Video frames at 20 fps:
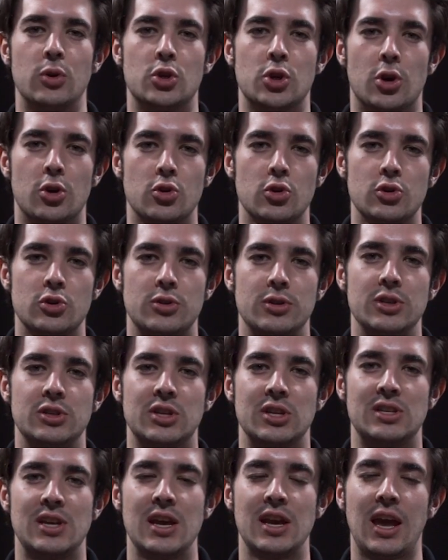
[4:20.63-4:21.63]
chargers, these
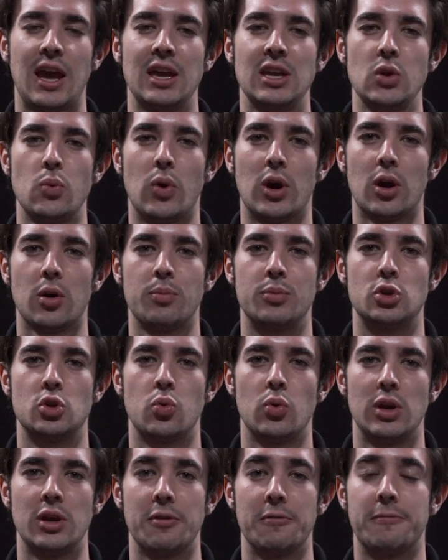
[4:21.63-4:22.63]
can take anywhere
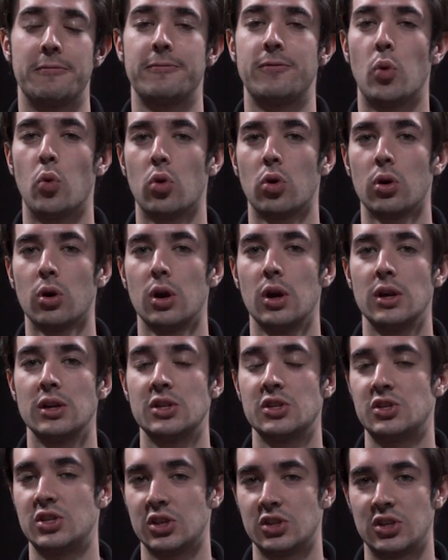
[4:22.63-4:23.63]
between 4
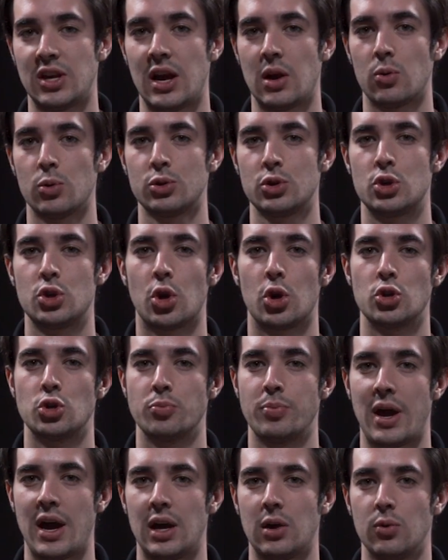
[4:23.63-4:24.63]
to 6 hours to charge your
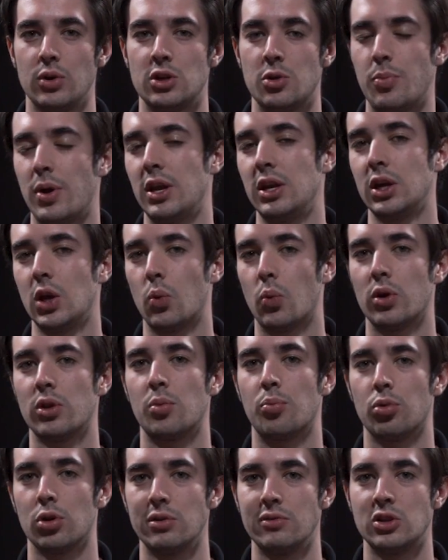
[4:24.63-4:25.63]
battery, depending on where
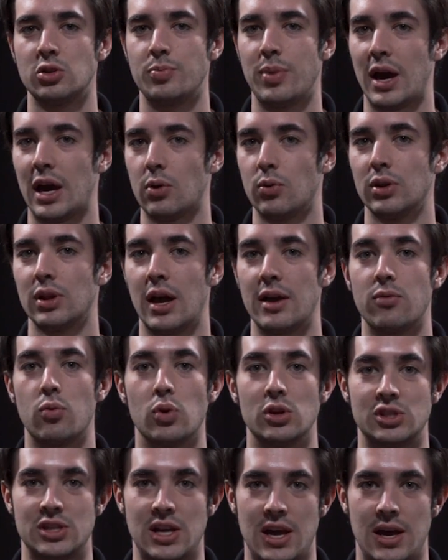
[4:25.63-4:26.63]
the previous battery life
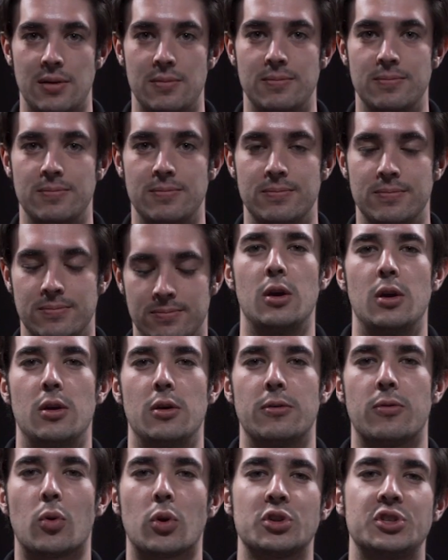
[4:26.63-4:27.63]
was at.
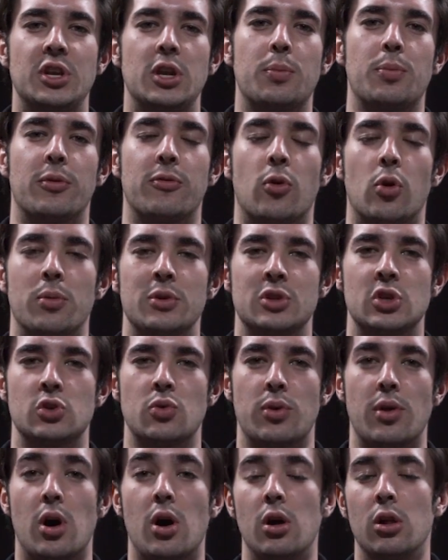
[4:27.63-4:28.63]
For extended performances
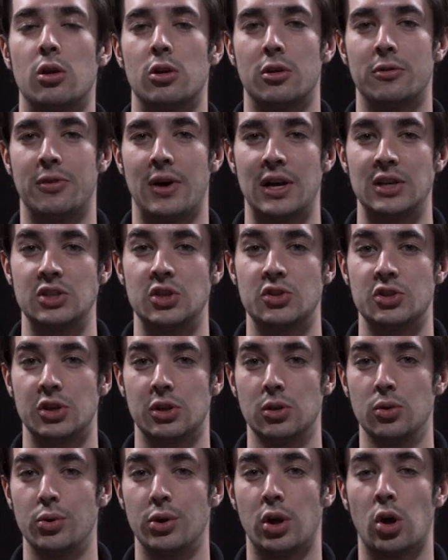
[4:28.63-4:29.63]
with all our devices,
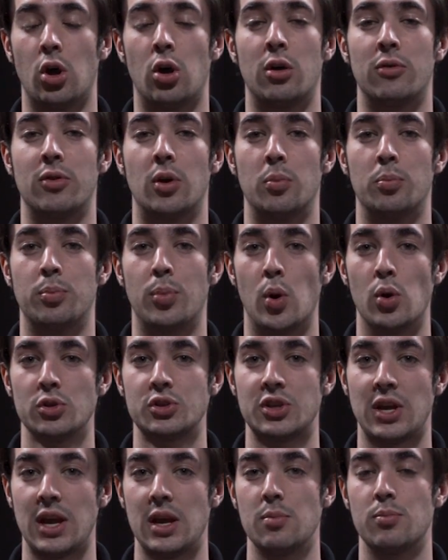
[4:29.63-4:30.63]
including all of our
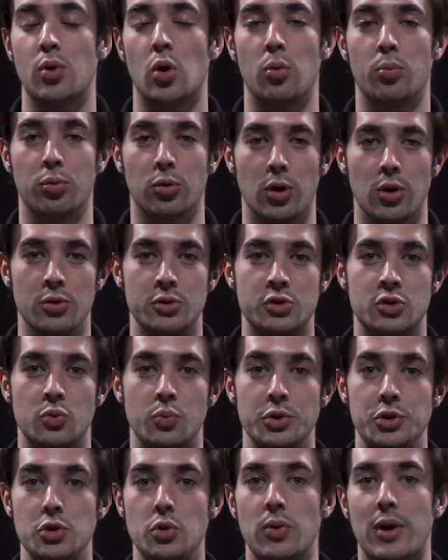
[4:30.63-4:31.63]
Bolts and Bolt Pros,
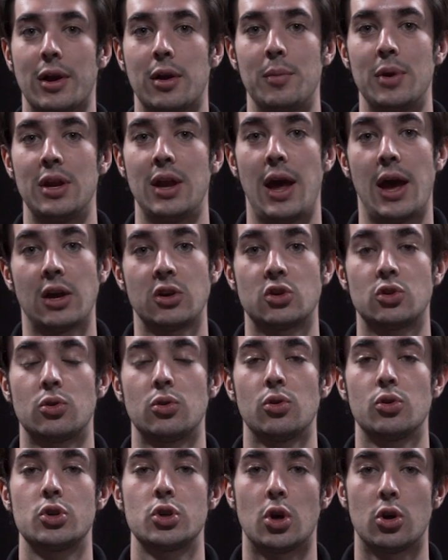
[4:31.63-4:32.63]
we do recommend
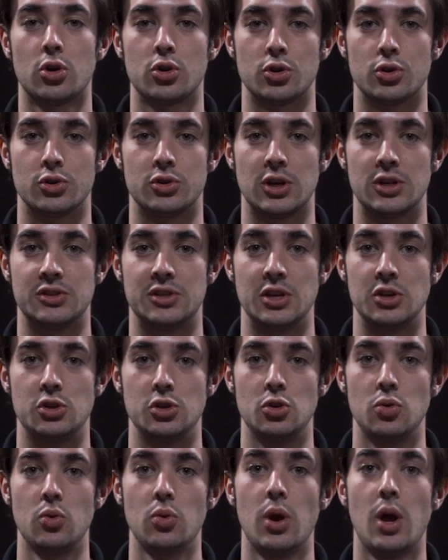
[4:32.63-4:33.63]
external chargers, as they
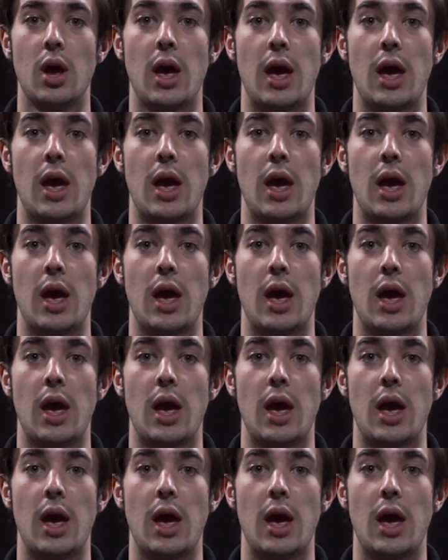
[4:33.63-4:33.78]
do